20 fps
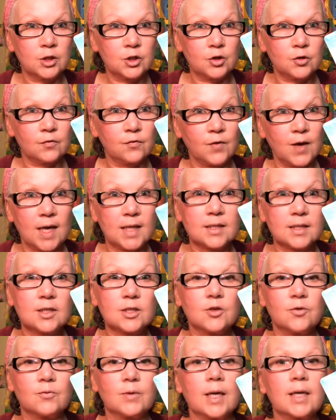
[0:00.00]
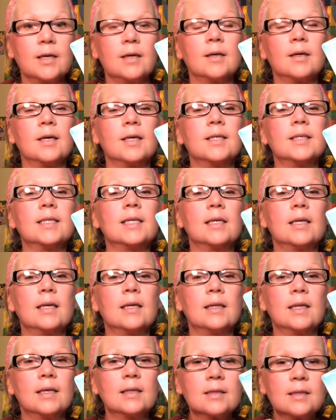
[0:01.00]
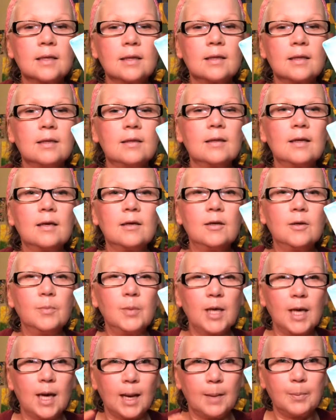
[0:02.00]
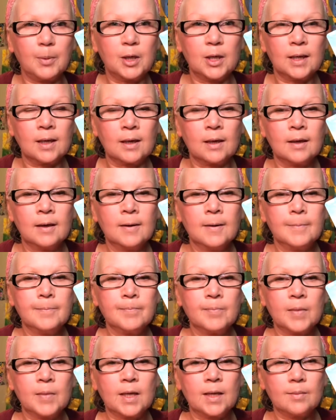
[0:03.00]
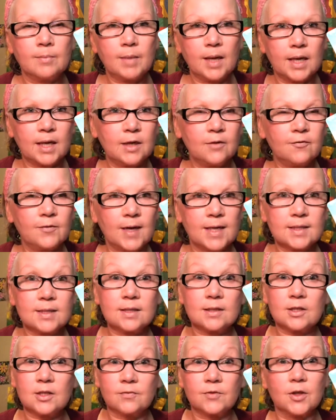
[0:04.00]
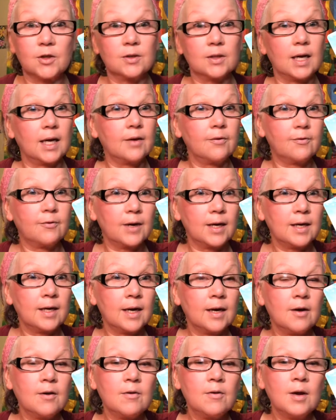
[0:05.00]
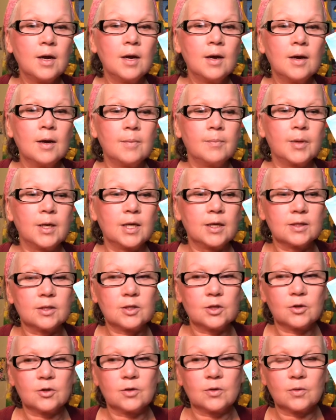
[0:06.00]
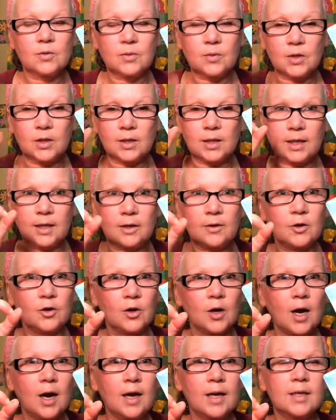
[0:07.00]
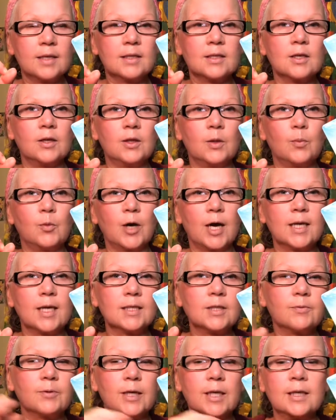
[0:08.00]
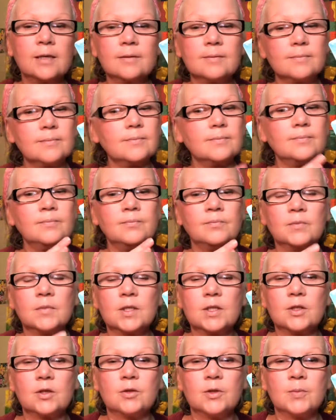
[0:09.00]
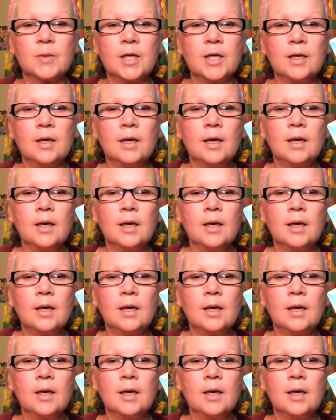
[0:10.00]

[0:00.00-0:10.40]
too fast to recognize it, and that I think that could be happening in many facets of your life right now, because you're like, your eye is on the brass ring excuse me,